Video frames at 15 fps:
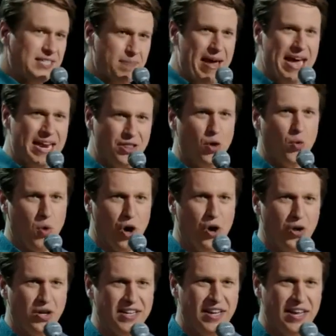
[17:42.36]
man in the
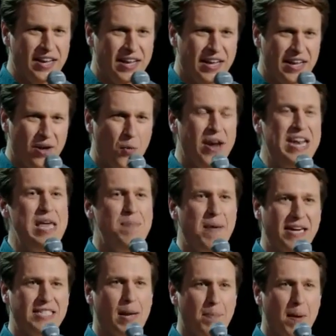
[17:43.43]
world. When he picks
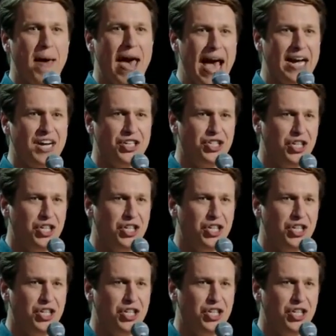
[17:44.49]
up a package, he